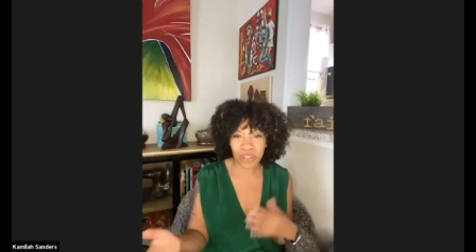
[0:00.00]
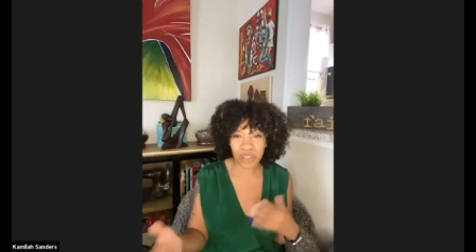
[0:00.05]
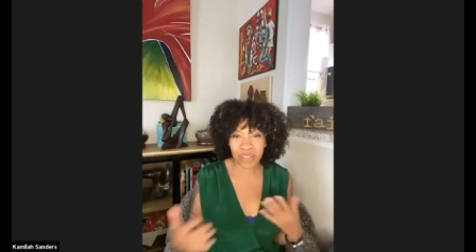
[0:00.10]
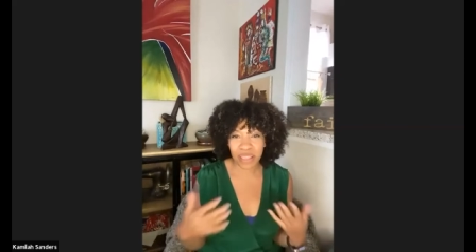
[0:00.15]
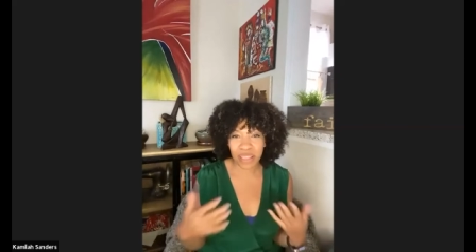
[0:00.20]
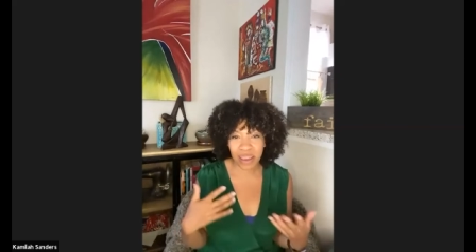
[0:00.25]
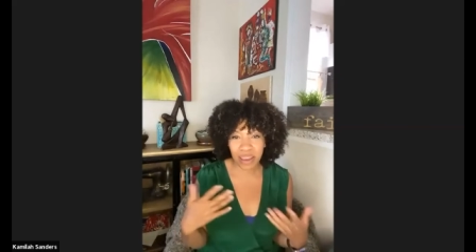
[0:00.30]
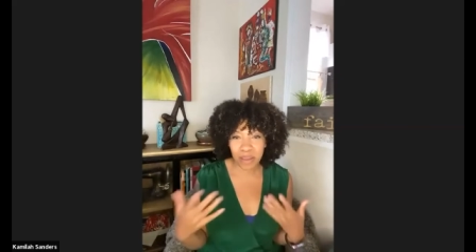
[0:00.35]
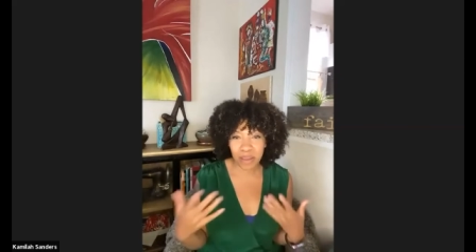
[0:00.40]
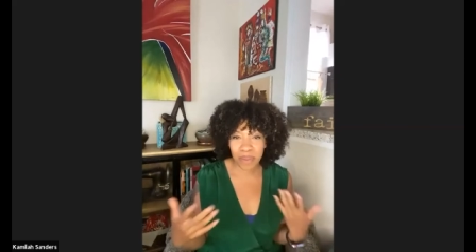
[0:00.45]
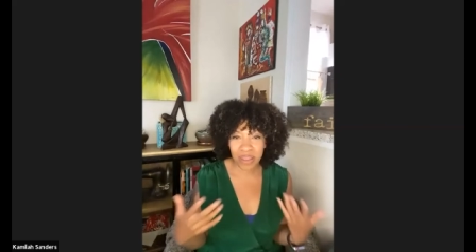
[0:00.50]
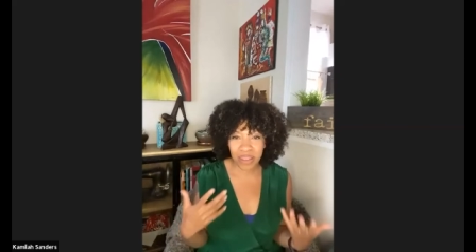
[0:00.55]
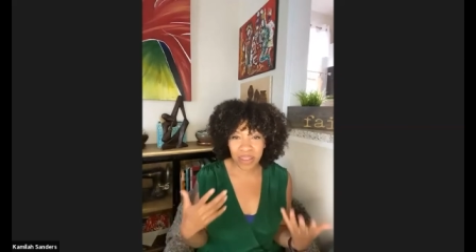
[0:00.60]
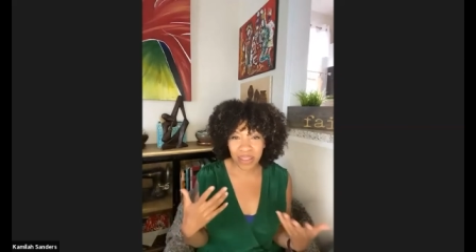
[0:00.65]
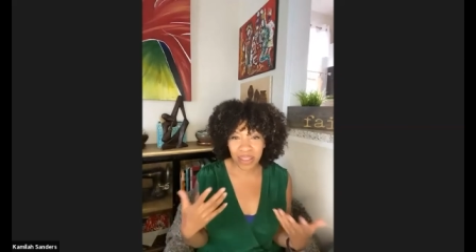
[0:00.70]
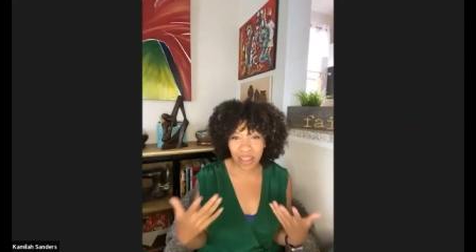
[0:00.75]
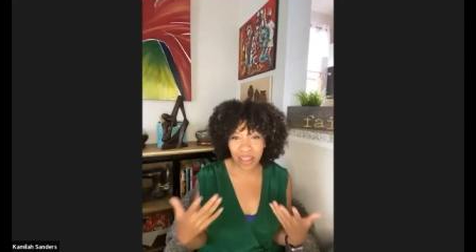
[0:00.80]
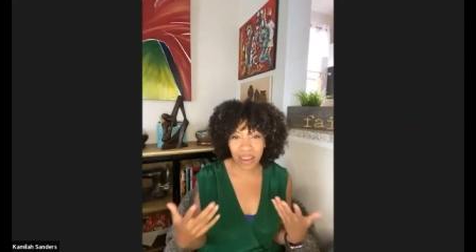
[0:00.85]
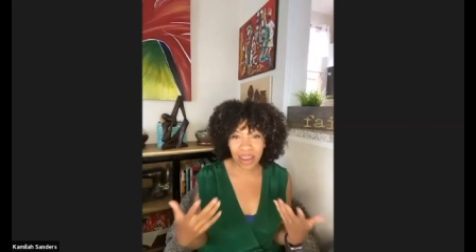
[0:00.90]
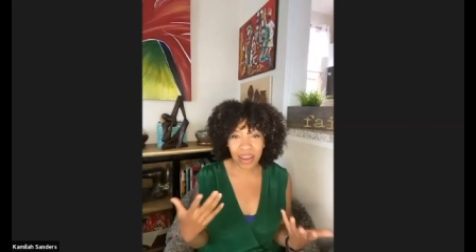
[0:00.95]
Like that can be
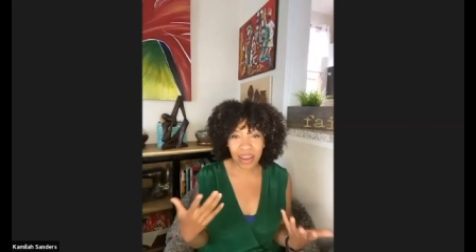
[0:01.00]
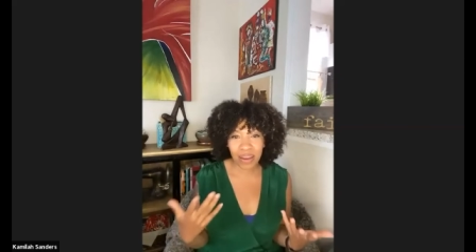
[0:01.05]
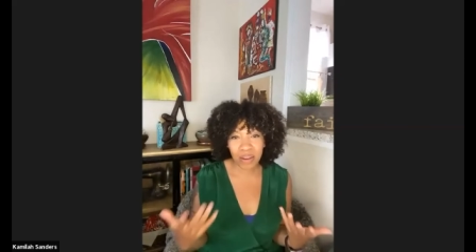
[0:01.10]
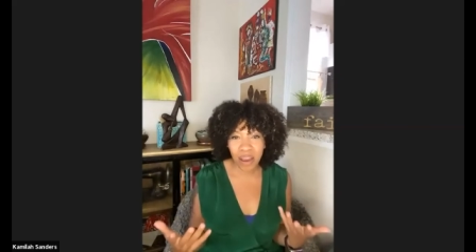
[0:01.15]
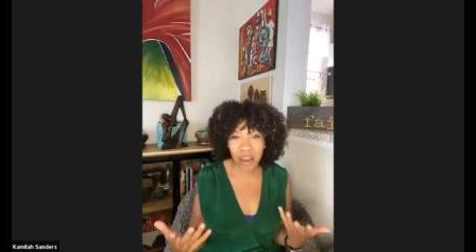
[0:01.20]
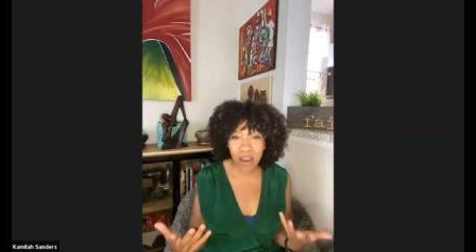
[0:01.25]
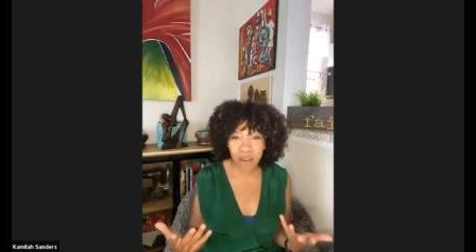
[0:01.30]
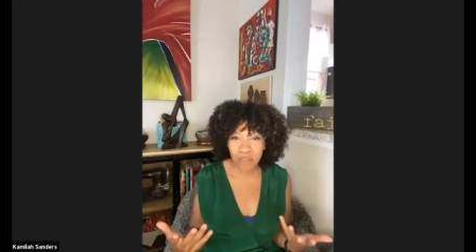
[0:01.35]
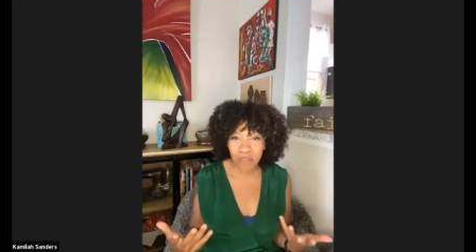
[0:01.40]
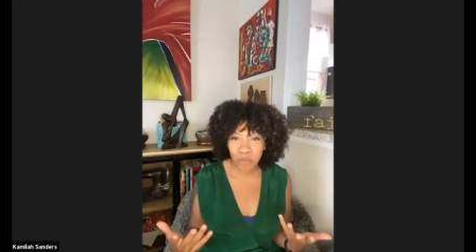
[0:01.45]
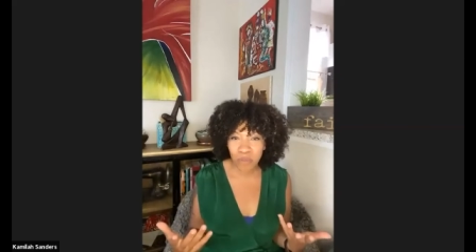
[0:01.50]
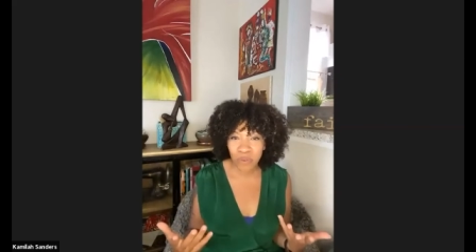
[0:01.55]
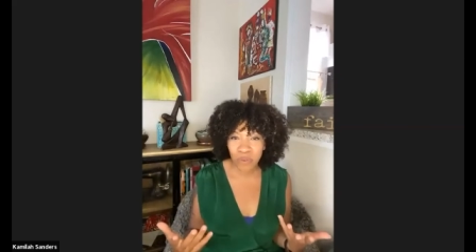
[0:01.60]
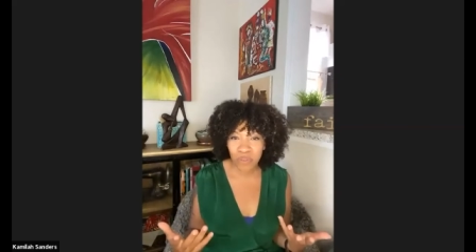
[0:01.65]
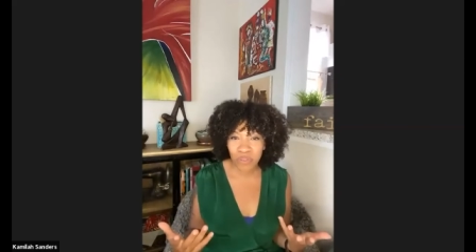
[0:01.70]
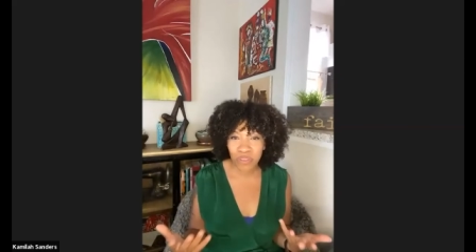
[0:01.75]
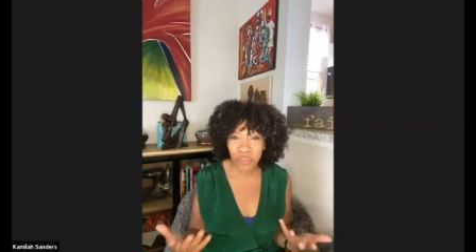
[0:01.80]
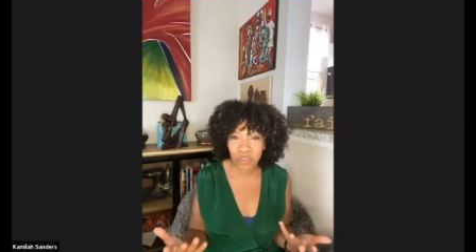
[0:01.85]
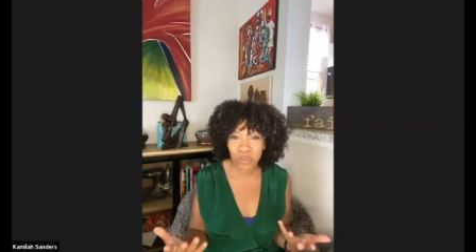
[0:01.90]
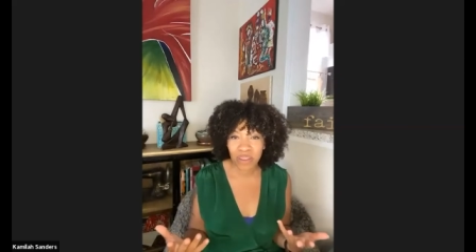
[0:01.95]
like an uncomfortable
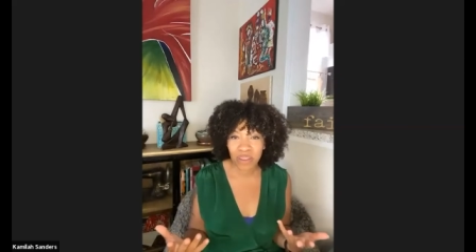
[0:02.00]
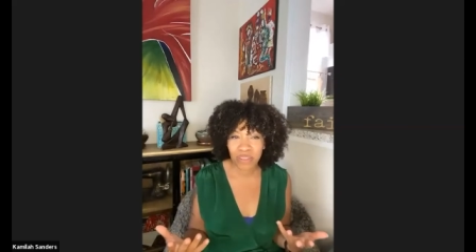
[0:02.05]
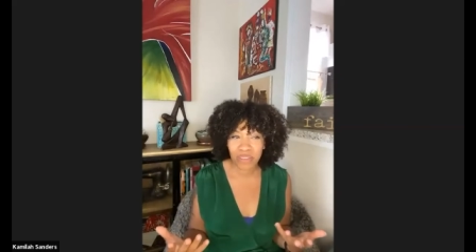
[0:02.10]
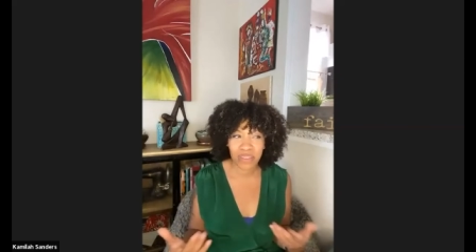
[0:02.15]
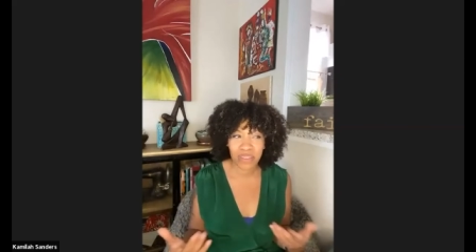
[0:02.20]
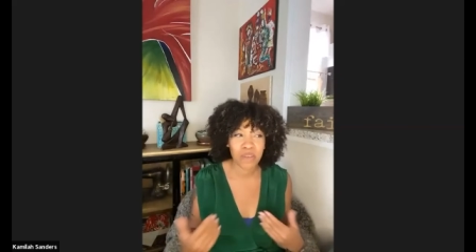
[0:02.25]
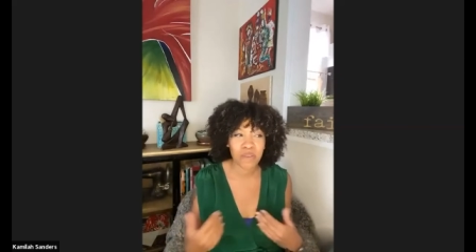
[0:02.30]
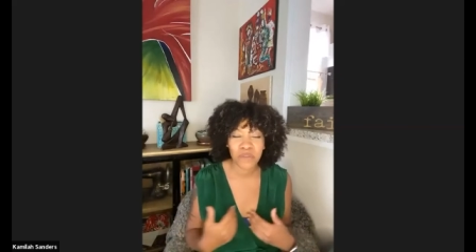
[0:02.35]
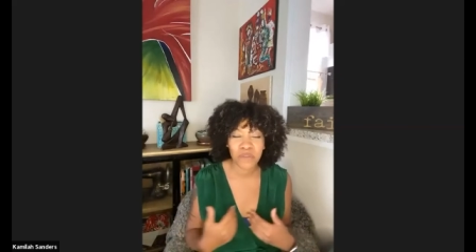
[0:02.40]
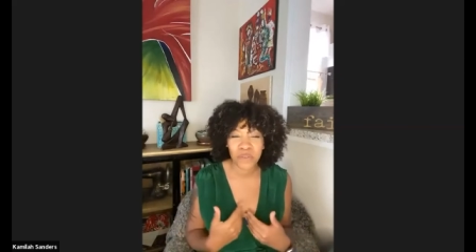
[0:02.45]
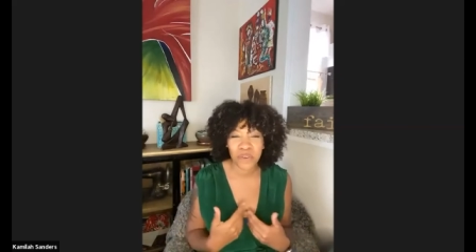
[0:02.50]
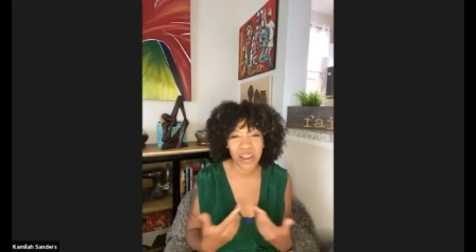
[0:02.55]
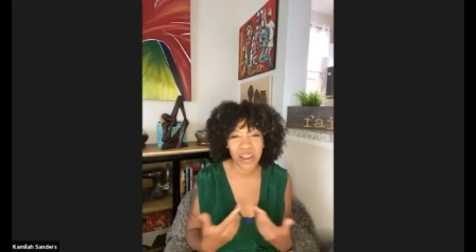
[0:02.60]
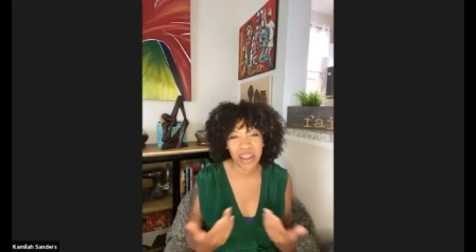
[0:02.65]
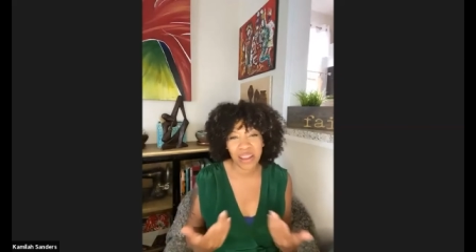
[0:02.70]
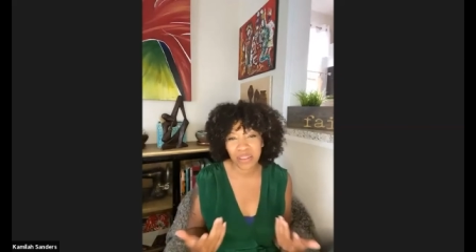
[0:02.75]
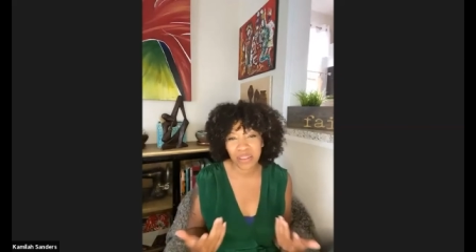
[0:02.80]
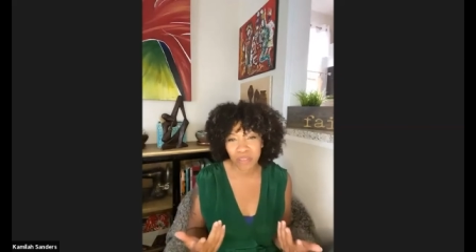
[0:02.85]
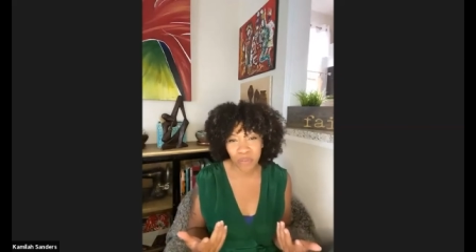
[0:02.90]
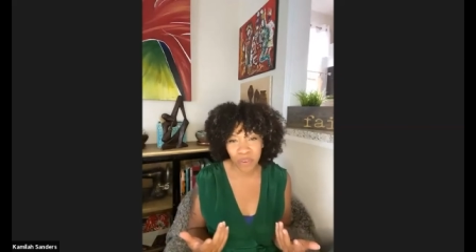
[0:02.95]
situation, even for an
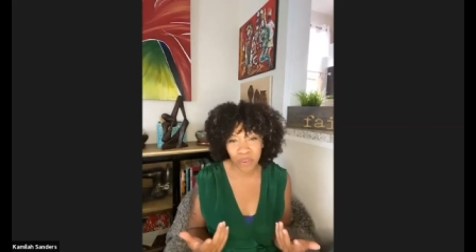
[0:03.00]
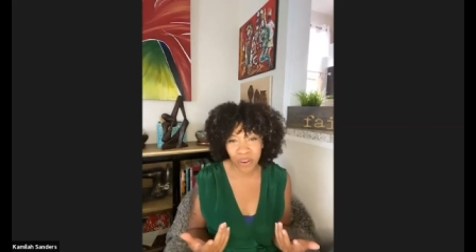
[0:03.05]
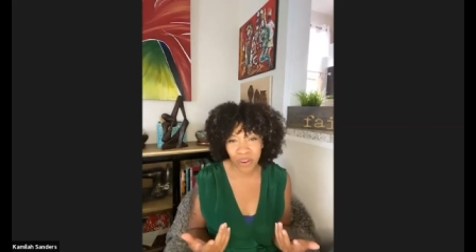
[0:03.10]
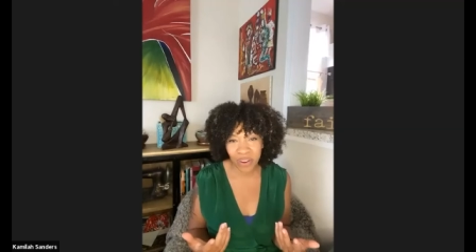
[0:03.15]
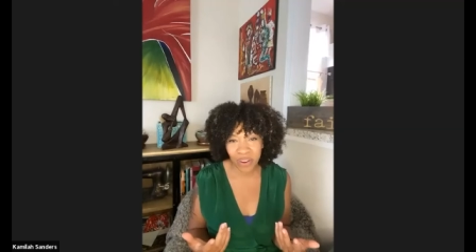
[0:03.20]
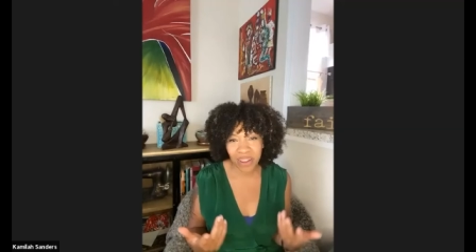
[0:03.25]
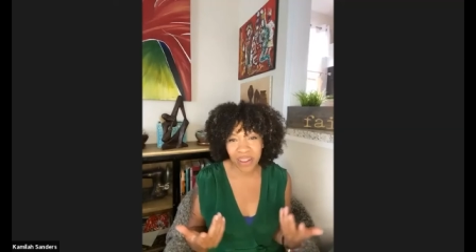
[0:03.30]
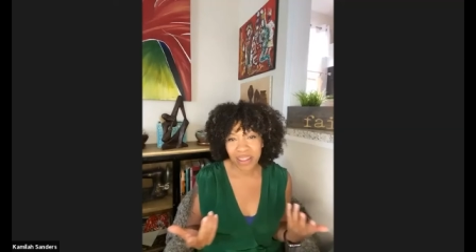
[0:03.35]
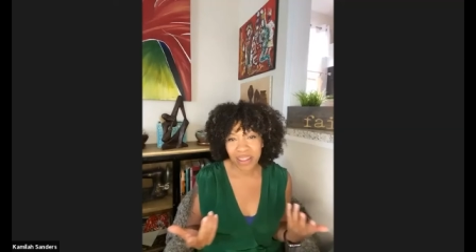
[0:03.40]
extrovert.